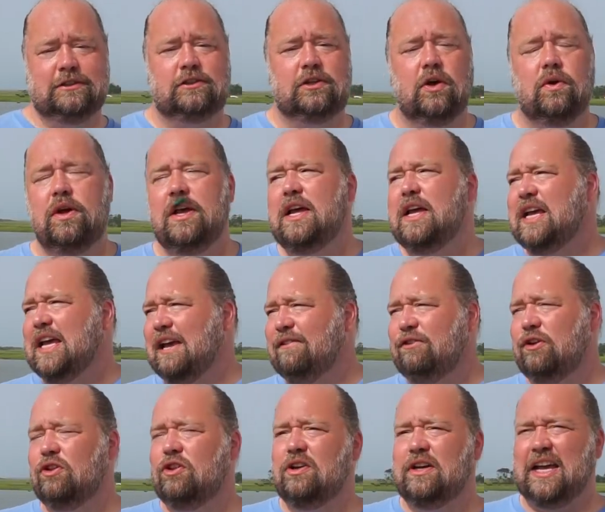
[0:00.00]
So if
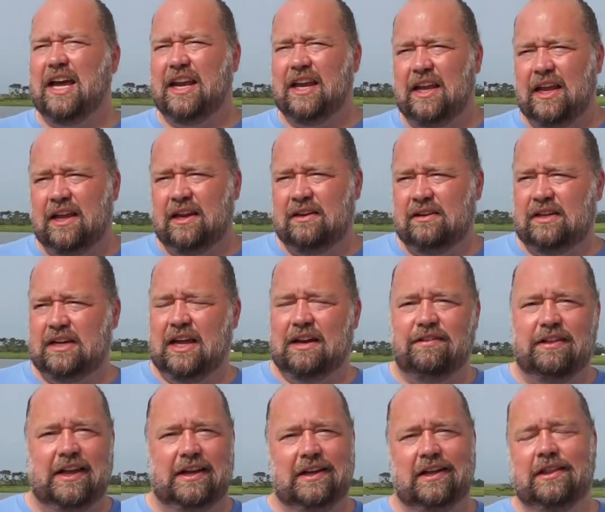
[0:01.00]
you look at it in kind
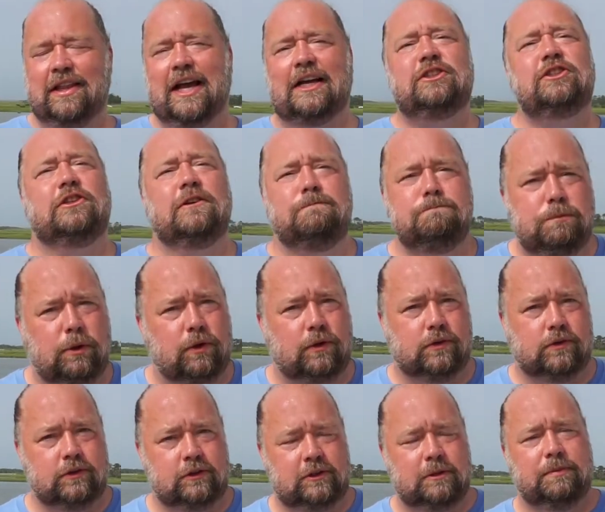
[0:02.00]
of like election
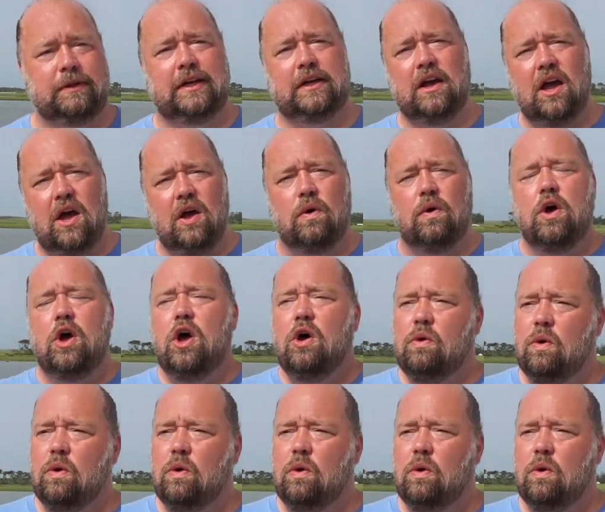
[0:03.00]
polls, so like, oh,